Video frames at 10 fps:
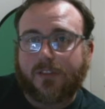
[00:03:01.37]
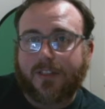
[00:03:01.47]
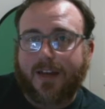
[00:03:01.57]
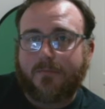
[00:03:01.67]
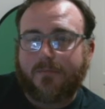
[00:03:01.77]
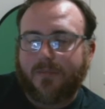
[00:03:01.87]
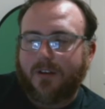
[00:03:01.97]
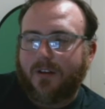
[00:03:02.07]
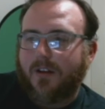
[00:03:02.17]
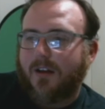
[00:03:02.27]
them.
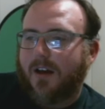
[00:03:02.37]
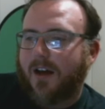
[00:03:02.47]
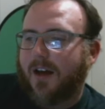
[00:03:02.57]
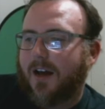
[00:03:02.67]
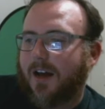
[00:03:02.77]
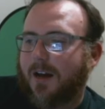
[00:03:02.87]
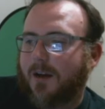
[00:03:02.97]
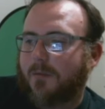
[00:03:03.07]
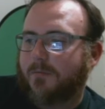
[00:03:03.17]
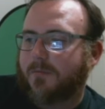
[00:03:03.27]

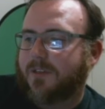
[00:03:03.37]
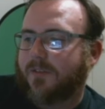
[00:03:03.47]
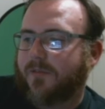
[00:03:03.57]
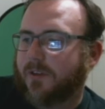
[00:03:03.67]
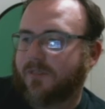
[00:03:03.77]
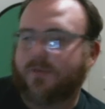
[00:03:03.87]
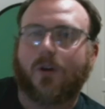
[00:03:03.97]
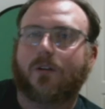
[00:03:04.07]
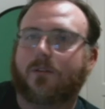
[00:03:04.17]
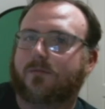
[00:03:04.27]
So first of
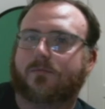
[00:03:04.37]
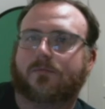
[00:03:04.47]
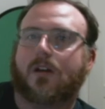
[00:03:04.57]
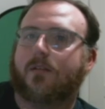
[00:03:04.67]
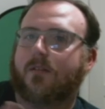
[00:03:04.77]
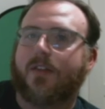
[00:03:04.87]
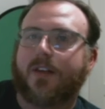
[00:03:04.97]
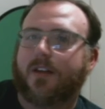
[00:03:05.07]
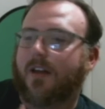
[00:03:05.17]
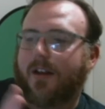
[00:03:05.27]
all, I
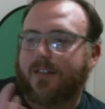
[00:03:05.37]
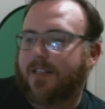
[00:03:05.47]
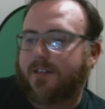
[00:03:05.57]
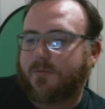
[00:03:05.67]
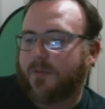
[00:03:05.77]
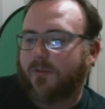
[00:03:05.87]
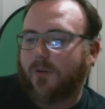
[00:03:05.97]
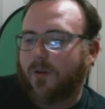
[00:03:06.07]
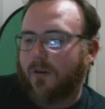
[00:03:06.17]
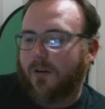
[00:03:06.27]
think, and I said this
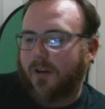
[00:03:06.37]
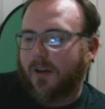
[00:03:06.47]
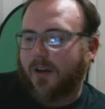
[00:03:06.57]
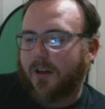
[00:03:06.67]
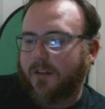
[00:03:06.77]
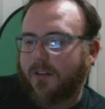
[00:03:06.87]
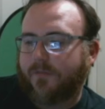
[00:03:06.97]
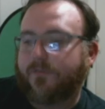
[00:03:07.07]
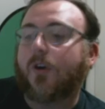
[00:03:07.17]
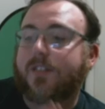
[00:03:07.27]
before, the
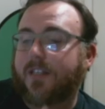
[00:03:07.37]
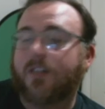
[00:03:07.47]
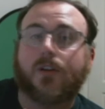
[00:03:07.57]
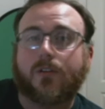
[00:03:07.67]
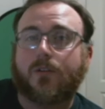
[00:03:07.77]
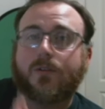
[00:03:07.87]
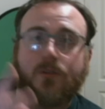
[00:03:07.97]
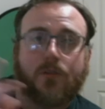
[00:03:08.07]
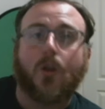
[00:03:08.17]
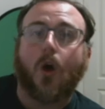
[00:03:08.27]
first thing you can do is
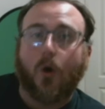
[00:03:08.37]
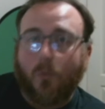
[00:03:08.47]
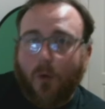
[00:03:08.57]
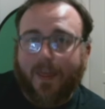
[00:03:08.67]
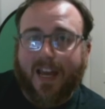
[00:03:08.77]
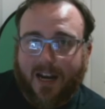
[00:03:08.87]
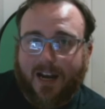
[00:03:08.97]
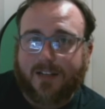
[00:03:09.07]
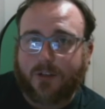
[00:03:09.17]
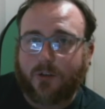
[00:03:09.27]
know what they can
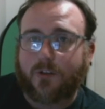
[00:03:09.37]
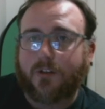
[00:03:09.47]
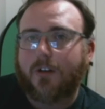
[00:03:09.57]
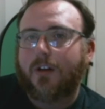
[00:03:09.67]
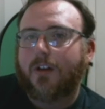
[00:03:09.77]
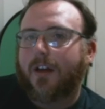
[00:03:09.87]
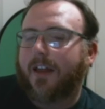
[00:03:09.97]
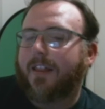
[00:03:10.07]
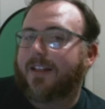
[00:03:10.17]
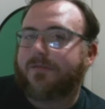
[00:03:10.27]
ask you.
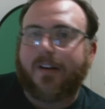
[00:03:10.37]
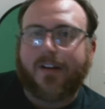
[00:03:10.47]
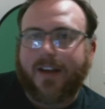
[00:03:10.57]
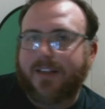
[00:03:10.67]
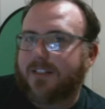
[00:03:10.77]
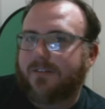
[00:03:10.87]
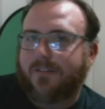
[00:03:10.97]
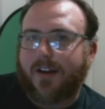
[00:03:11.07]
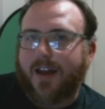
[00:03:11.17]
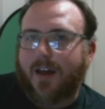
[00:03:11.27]
And that's very easy to
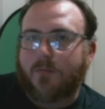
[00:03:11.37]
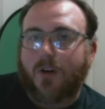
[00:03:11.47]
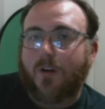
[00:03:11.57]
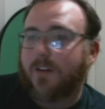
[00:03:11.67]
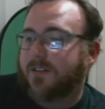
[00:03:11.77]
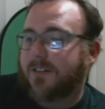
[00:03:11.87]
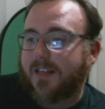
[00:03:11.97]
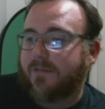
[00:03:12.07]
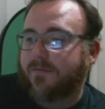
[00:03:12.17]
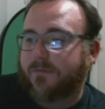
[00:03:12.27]
find out because
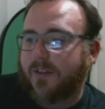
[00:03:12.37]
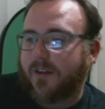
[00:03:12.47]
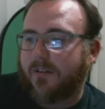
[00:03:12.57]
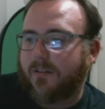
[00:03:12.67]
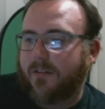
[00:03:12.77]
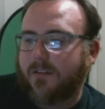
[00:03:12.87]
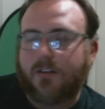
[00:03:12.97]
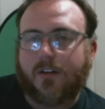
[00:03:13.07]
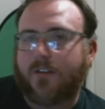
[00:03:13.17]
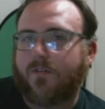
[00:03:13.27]

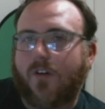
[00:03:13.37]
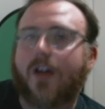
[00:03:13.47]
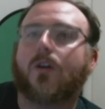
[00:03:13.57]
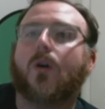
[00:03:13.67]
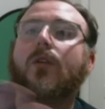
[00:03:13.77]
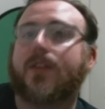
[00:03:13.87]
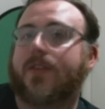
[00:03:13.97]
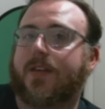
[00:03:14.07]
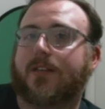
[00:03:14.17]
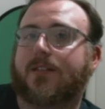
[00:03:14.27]
you can find all the
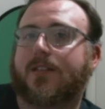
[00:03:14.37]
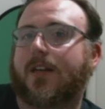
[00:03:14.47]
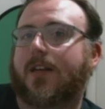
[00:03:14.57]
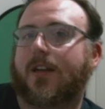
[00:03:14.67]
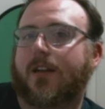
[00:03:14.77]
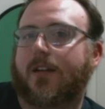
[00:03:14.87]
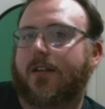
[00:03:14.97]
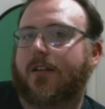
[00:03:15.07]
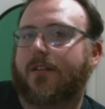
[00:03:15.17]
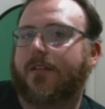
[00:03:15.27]
things that
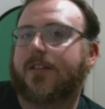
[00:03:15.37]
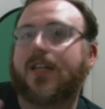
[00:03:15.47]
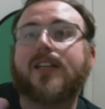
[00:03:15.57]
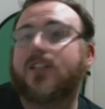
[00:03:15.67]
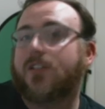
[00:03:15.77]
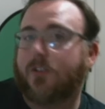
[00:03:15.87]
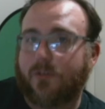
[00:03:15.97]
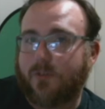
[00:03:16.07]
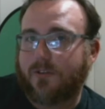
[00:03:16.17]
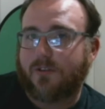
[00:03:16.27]
the teachers
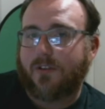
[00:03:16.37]
use